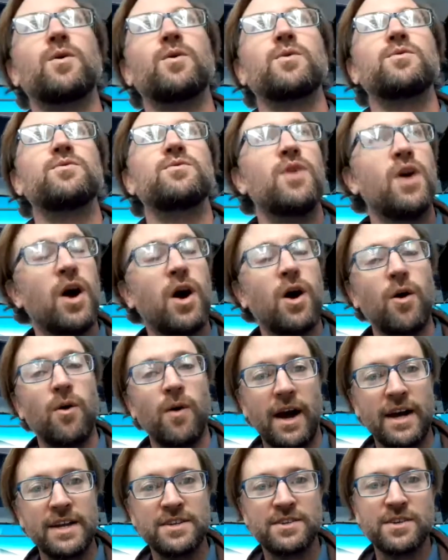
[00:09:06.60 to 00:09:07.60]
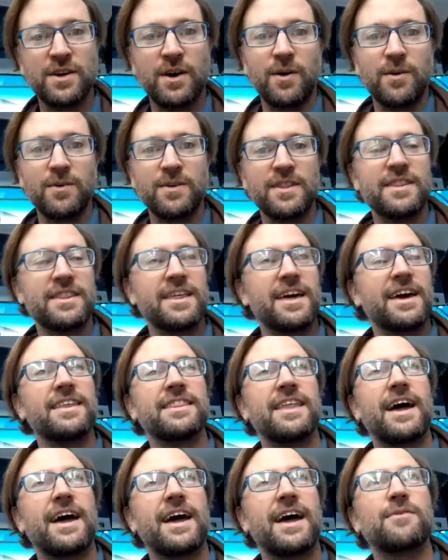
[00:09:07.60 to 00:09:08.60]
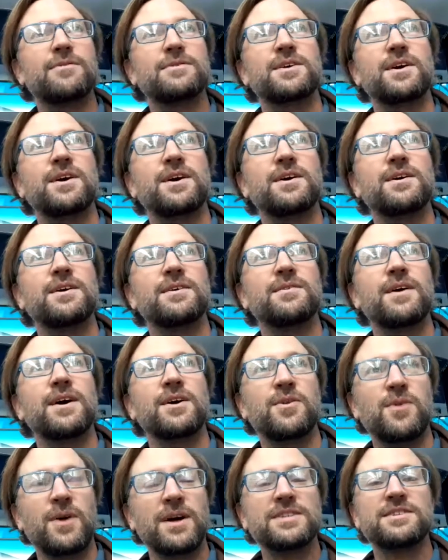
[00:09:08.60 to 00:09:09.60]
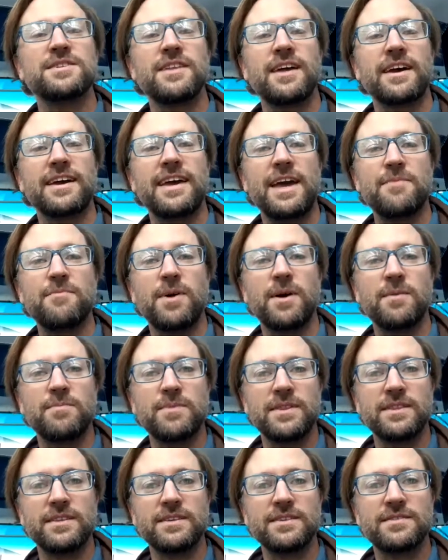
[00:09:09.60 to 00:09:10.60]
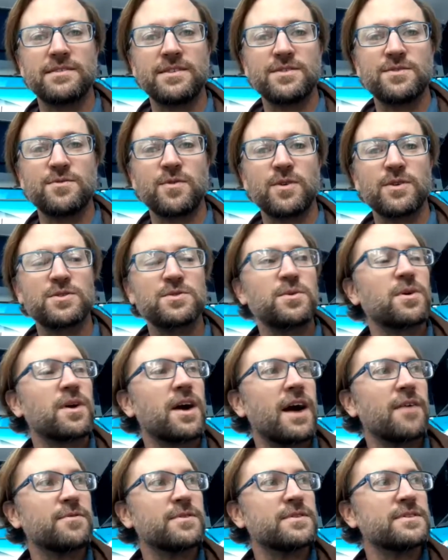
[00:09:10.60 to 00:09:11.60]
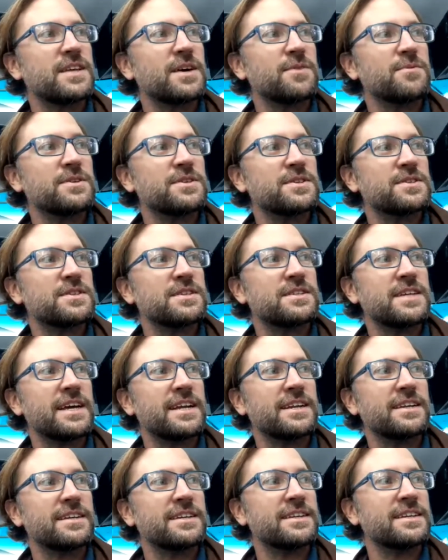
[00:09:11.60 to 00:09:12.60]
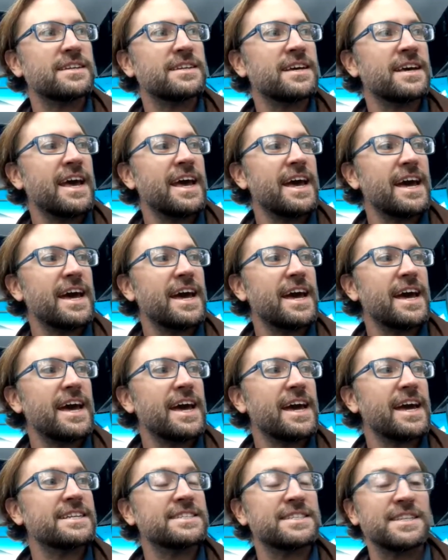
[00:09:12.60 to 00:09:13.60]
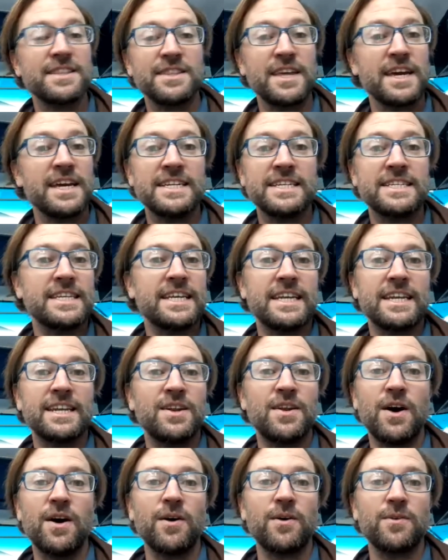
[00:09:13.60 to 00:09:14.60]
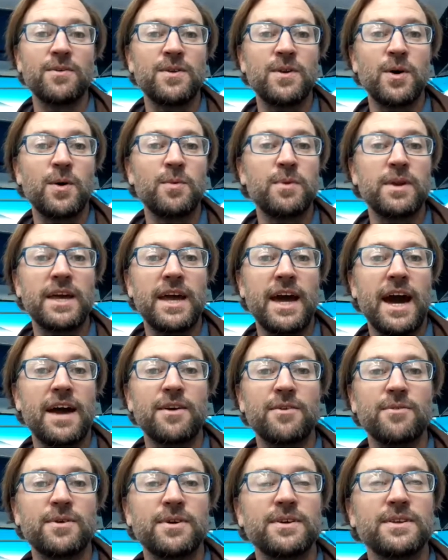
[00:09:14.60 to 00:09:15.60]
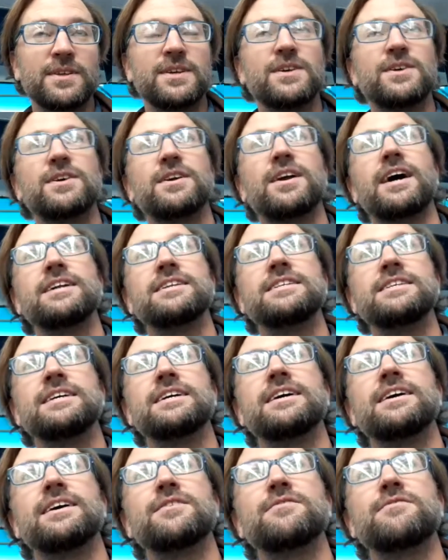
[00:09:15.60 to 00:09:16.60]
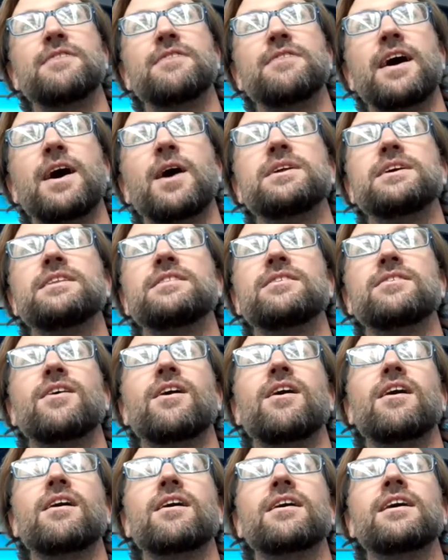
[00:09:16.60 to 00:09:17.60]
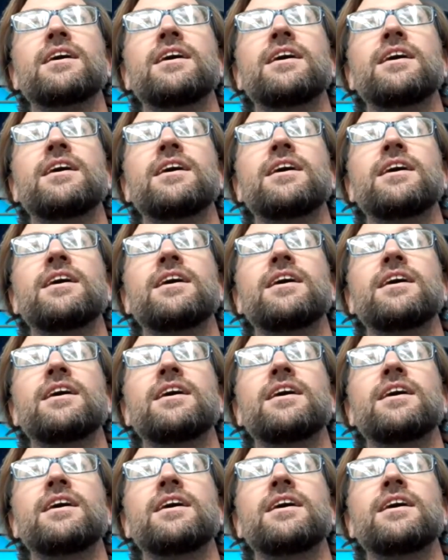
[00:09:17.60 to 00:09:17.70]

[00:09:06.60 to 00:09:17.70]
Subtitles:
no, I don't. That was a question that came up in this virtual conference that we just attended, and they didn't know. Nobody had a really good idea of how many there are.